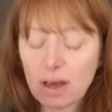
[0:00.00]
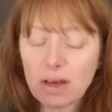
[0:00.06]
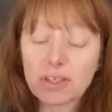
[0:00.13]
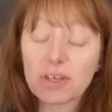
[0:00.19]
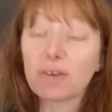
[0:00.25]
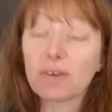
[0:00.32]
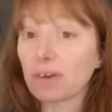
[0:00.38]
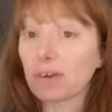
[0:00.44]

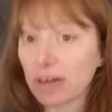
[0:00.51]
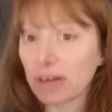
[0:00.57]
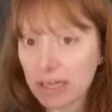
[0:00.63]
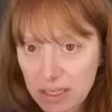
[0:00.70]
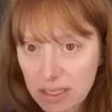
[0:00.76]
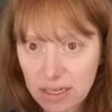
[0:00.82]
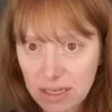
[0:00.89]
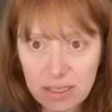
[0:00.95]
So, for
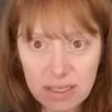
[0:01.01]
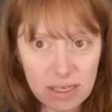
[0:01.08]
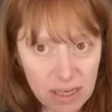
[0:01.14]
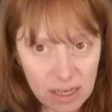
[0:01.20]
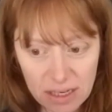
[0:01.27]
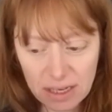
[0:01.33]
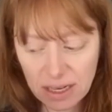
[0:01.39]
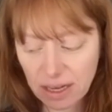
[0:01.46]
instance, in
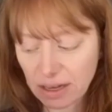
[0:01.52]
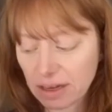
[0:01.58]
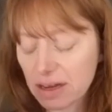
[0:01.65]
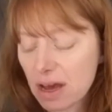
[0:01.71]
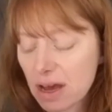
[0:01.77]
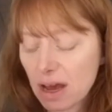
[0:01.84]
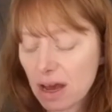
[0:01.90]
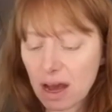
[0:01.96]
India,
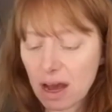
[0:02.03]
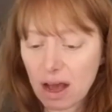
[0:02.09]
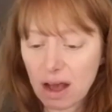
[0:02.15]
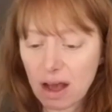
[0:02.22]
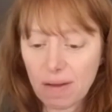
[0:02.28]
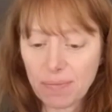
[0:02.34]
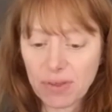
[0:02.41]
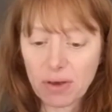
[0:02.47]

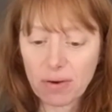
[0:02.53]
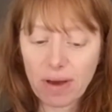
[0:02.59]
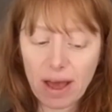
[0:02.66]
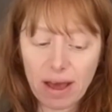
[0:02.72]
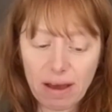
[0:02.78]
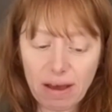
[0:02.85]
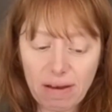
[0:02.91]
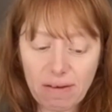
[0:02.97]
you
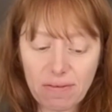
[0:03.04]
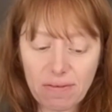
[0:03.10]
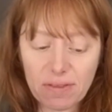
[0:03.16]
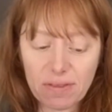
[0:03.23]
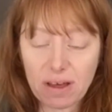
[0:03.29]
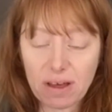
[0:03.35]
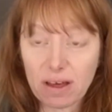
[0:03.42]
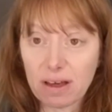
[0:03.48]

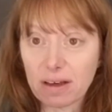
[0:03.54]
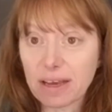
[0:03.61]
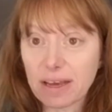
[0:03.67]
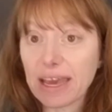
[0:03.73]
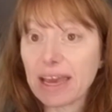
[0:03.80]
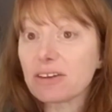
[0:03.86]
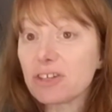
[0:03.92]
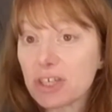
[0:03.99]
have the
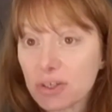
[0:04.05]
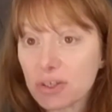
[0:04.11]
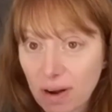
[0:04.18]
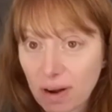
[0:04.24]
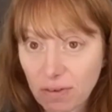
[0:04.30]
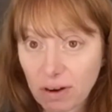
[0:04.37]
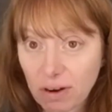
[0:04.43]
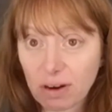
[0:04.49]
Ganges
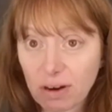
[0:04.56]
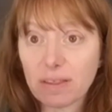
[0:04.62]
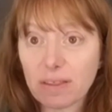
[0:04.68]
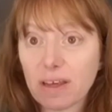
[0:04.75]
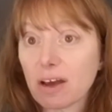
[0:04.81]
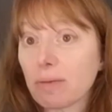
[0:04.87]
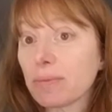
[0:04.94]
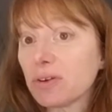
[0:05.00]
River and
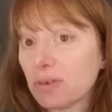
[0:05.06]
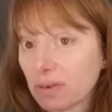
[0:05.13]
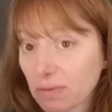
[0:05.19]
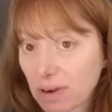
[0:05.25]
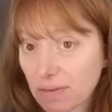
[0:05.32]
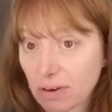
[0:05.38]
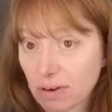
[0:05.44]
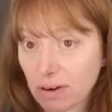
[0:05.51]
the Yamuna
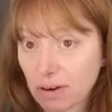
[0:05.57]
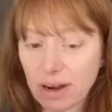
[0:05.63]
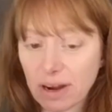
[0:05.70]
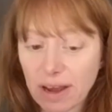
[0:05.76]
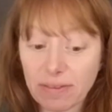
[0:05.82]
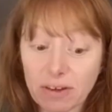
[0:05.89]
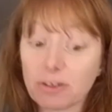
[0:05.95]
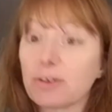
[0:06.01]
River
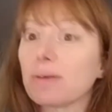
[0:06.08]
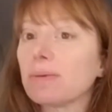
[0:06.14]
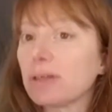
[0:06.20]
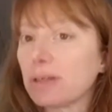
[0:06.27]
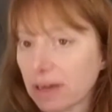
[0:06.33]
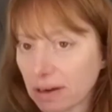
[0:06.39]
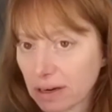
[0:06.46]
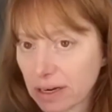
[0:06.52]
and their
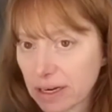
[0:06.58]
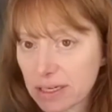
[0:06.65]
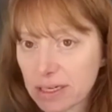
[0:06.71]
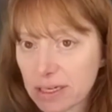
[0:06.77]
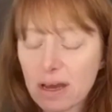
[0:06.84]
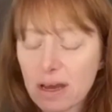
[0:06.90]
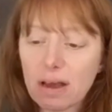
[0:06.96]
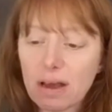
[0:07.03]
tributaries.
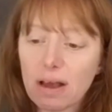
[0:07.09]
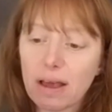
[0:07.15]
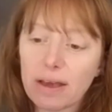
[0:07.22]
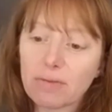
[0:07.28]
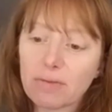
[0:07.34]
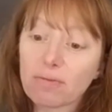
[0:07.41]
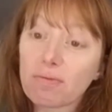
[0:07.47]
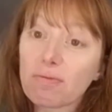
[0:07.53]

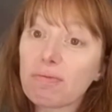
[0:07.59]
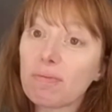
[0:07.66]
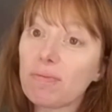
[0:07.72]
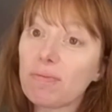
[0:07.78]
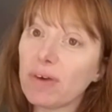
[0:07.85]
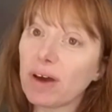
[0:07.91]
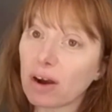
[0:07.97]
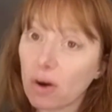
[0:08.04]
The
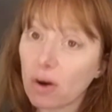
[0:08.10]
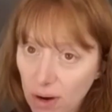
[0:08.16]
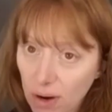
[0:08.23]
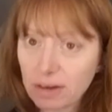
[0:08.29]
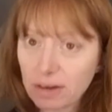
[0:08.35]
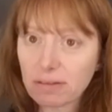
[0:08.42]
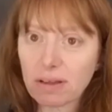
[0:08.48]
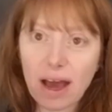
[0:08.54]

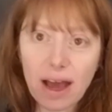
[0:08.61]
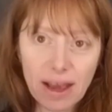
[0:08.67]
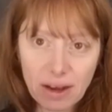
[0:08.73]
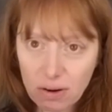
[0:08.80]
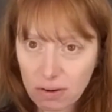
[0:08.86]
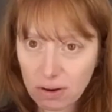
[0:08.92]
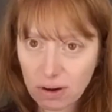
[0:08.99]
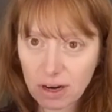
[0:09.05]
High
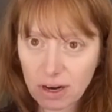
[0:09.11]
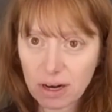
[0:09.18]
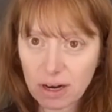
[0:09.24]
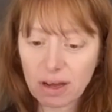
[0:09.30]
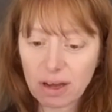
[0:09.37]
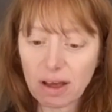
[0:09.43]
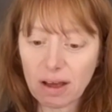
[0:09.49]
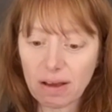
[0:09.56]

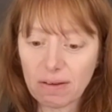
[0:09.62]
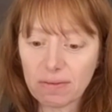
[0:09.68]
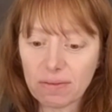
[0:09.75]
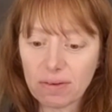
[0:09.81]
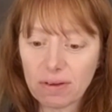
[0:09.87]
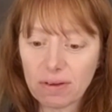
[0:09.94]
Court of